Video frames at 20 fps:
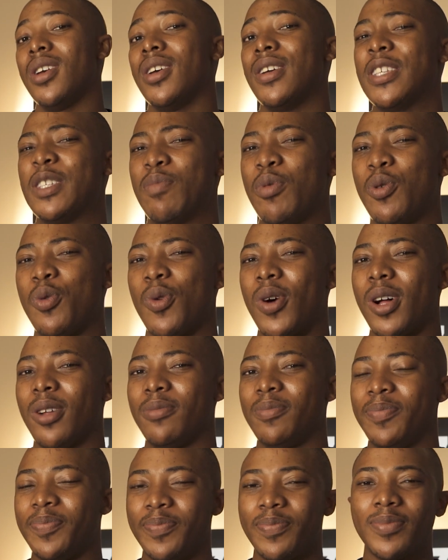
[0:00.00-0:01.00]
It's been a
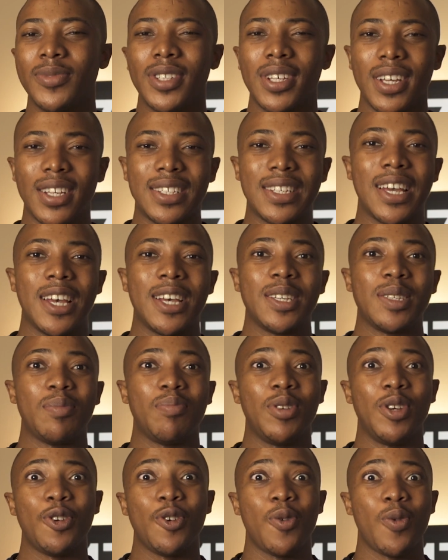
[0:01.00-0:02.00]
while. It has
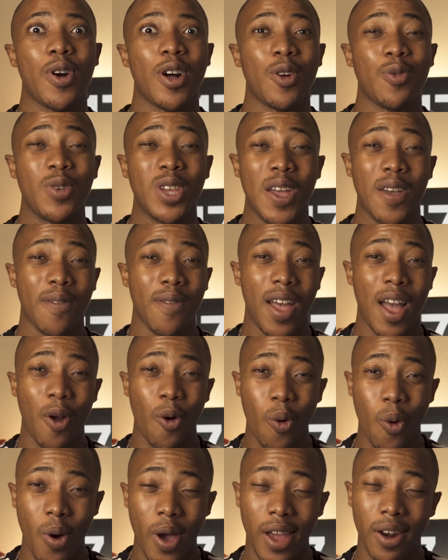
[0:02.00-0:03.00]
been a while. We have
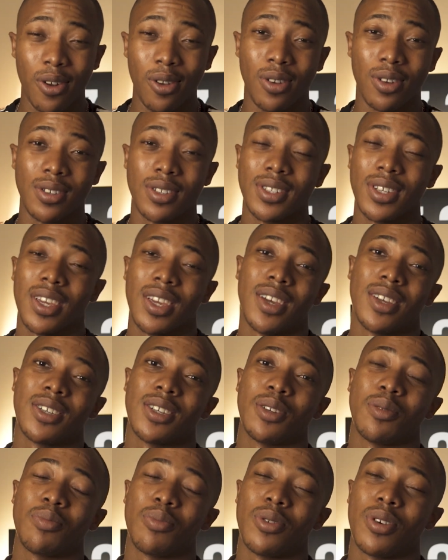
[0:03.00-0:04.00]
quite a lot to
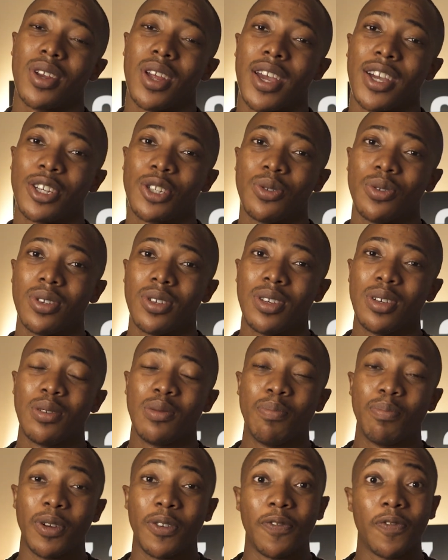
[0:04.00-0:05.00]
catch up on, actually. But